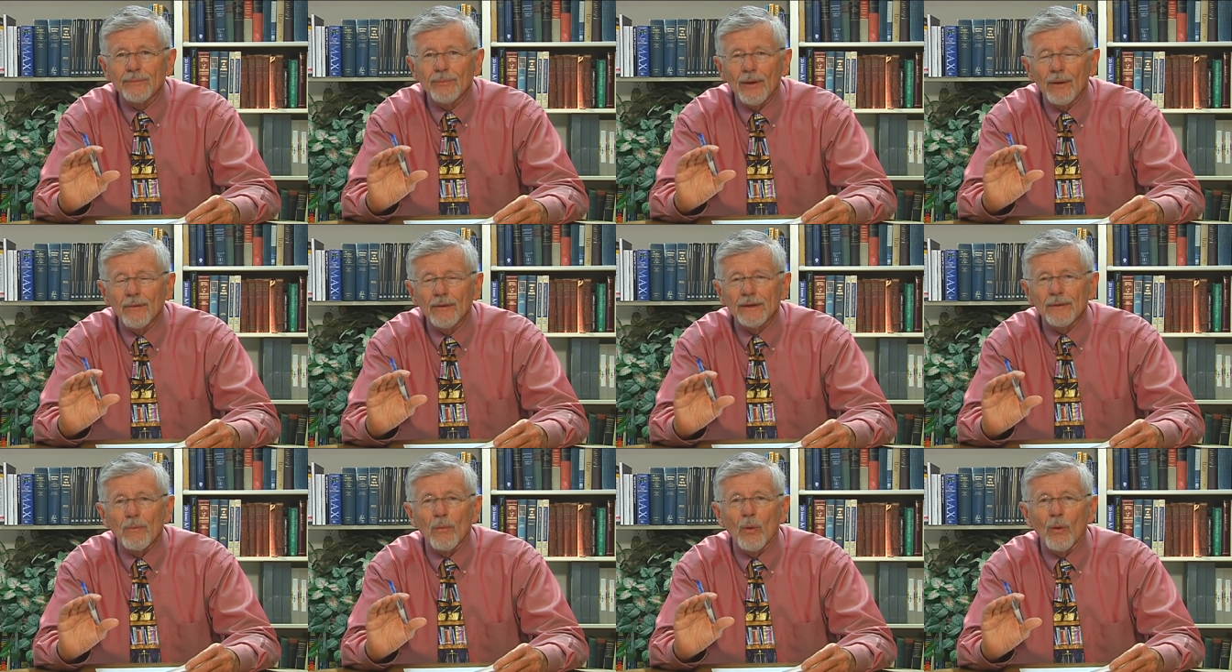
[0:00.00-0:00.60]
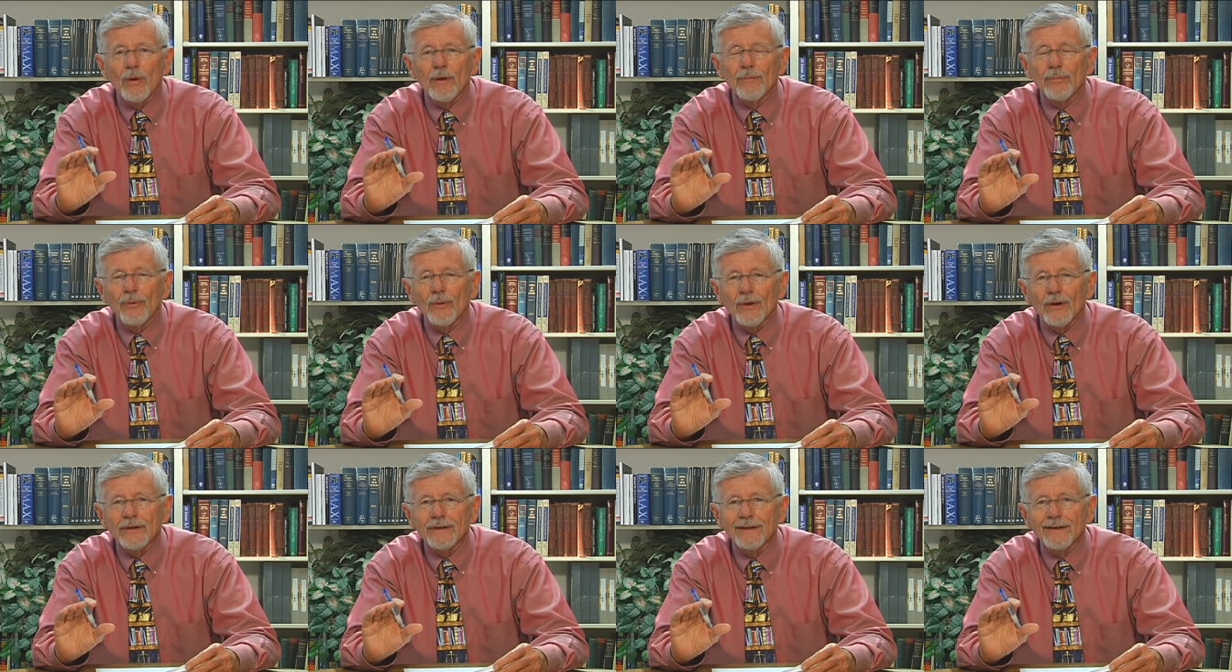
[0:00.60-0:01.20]
probably more
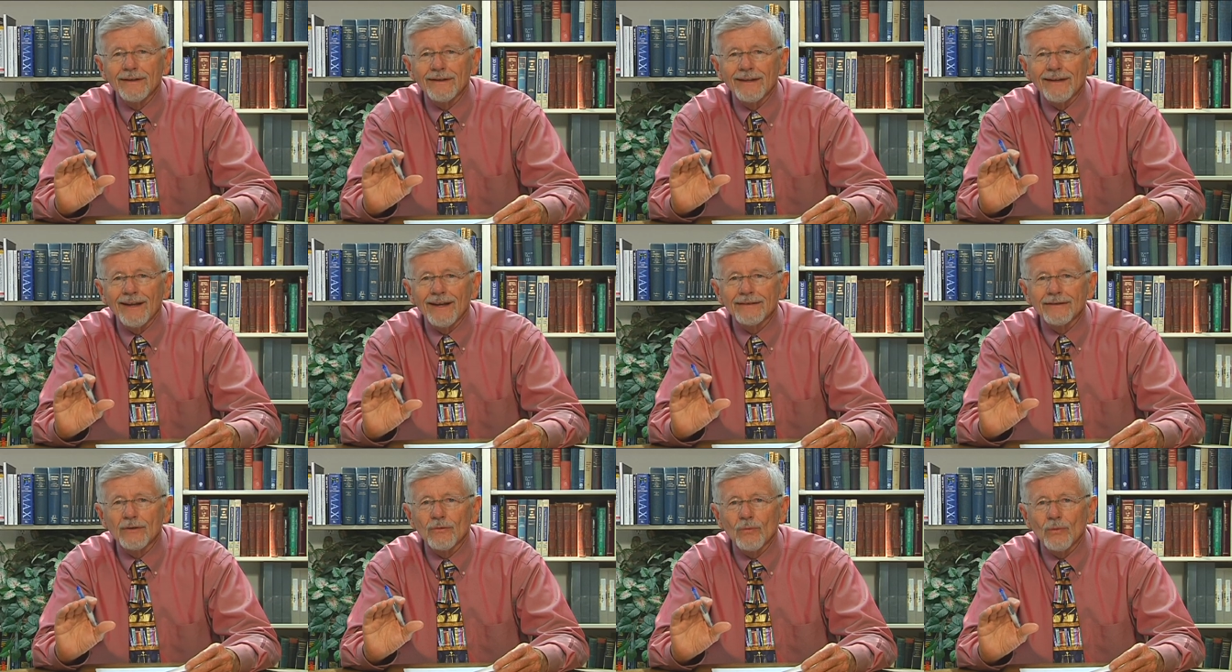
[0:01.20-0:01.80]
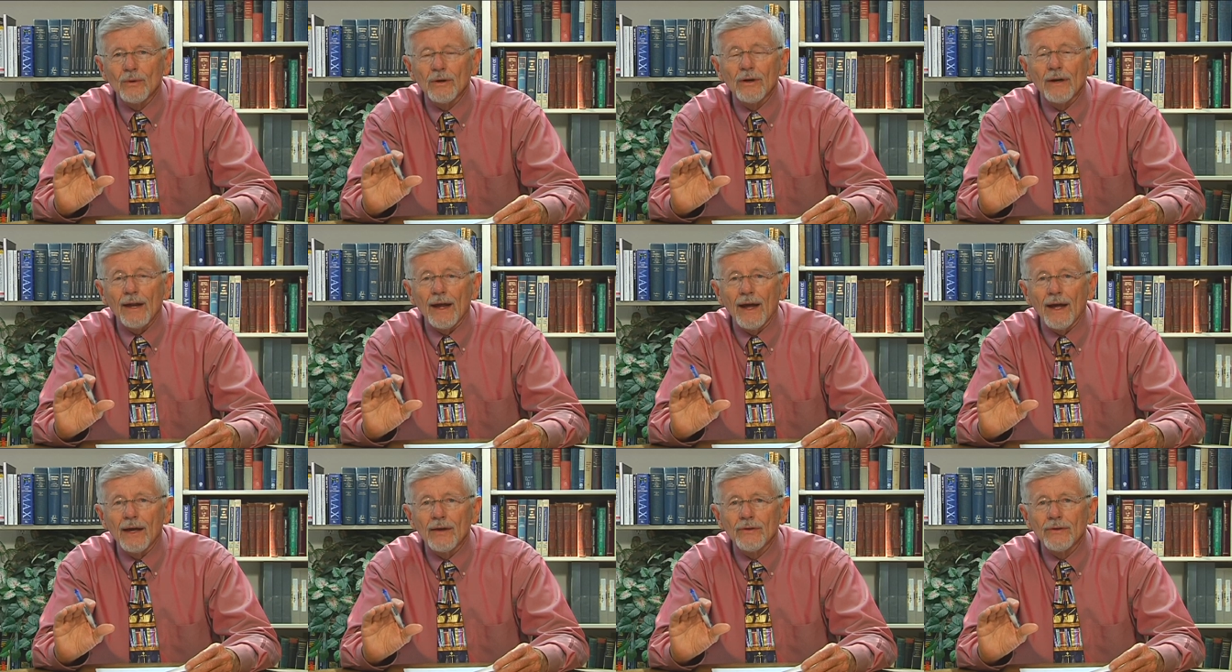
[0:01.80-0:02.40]
important to get the word
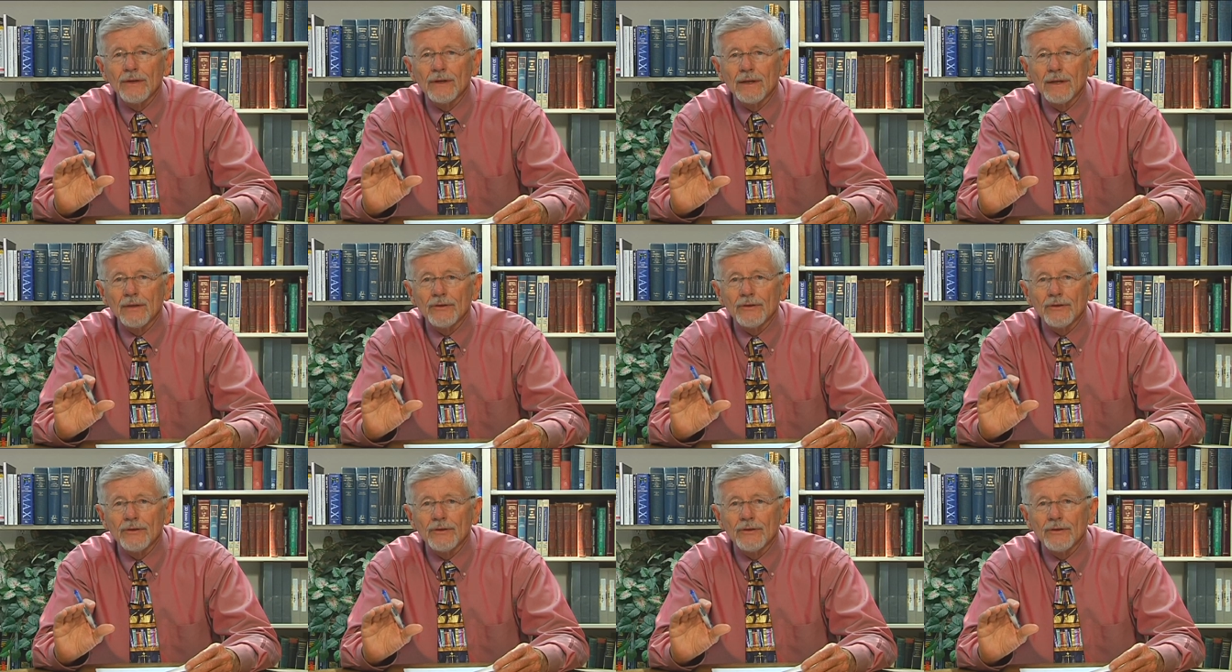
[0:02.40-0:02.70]
out